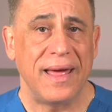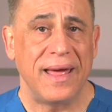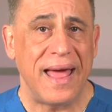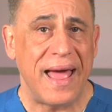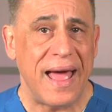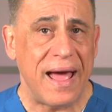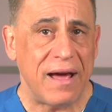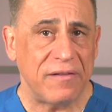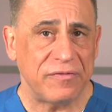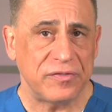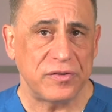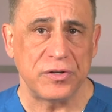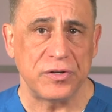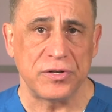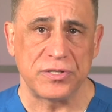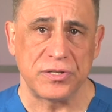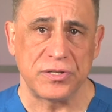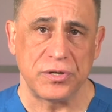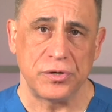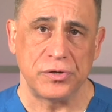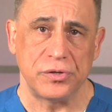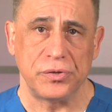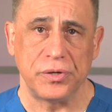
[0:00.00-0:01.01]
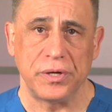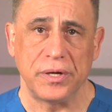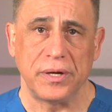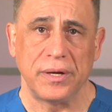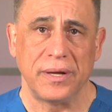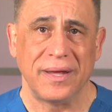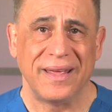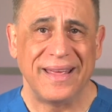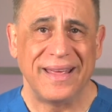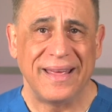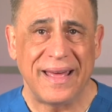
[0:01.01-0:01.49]
after surgery
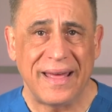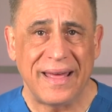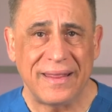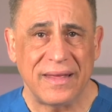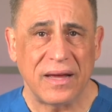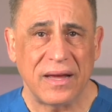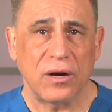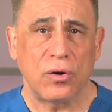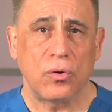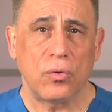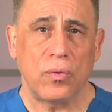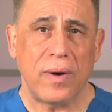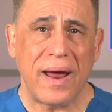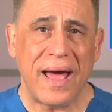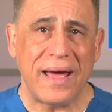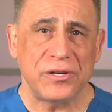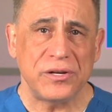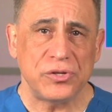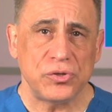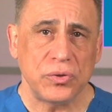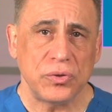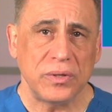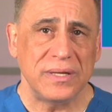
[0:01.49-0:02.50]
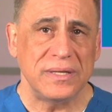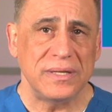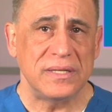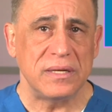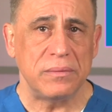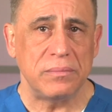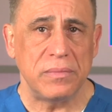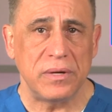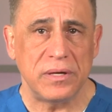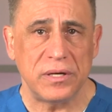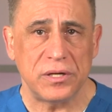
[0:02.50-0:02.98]
and then gradually
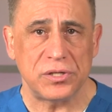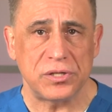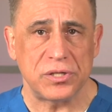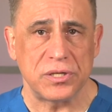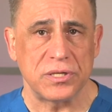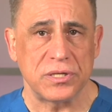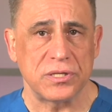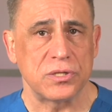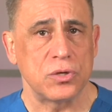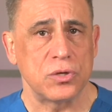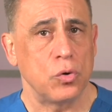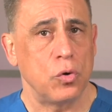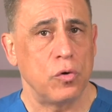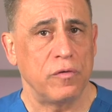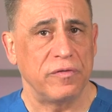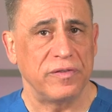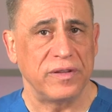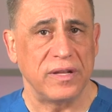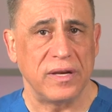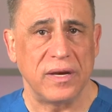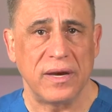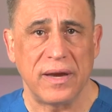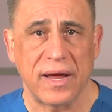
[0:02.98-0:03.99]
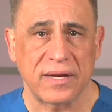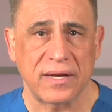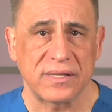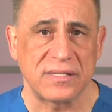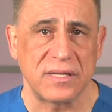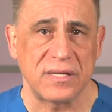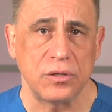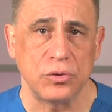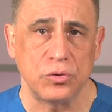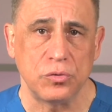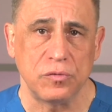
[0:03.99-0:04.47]
diminishes over the next
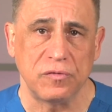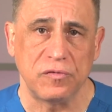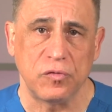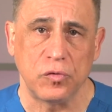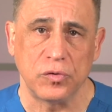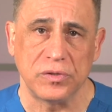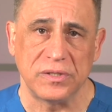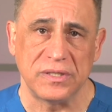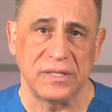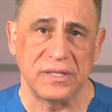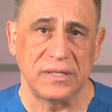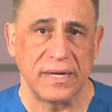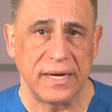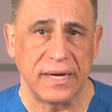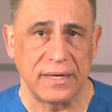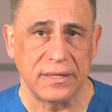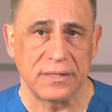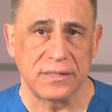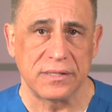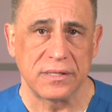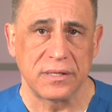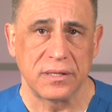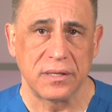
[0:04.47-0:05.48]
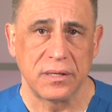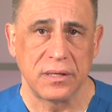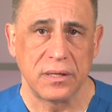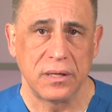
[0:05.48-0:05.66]
10 to 14 days.